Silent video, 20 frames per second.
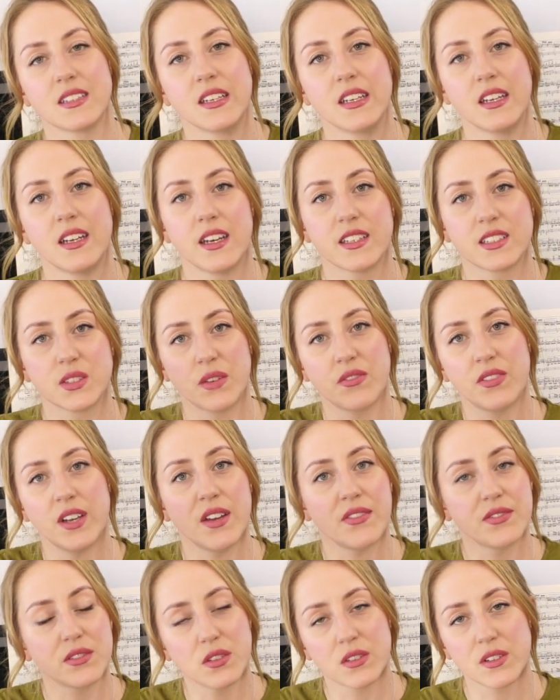and so I've
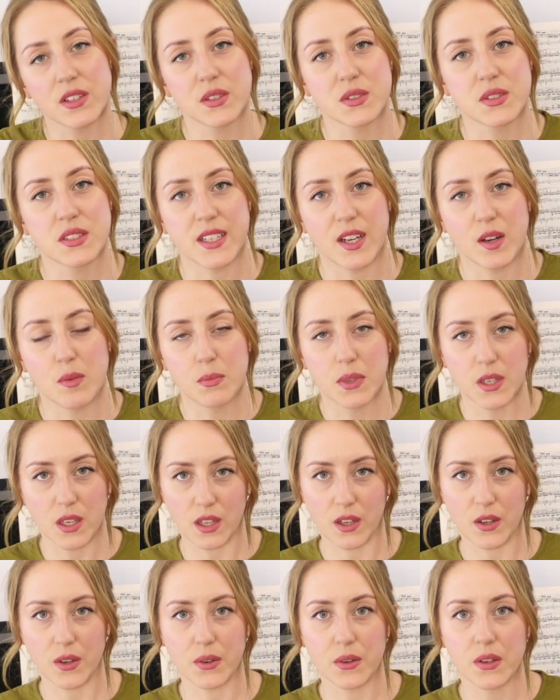left all those down
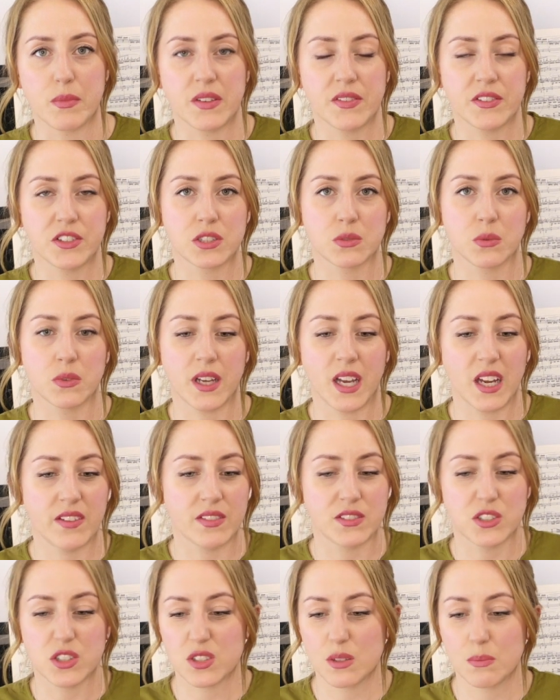below if you just want to
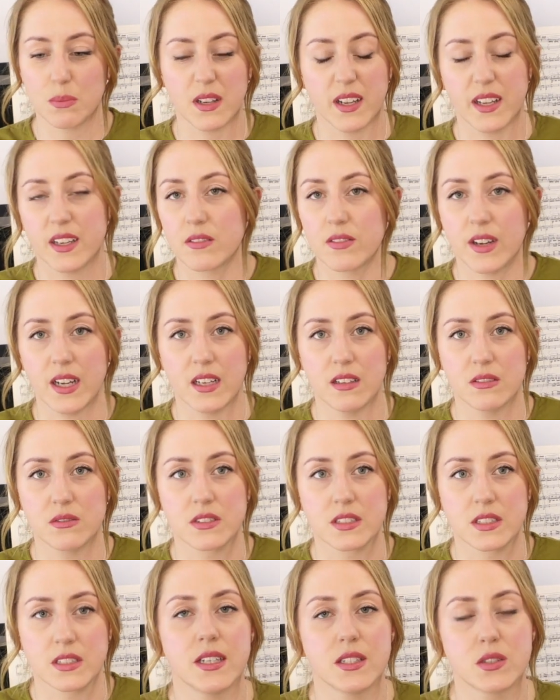have just a play around.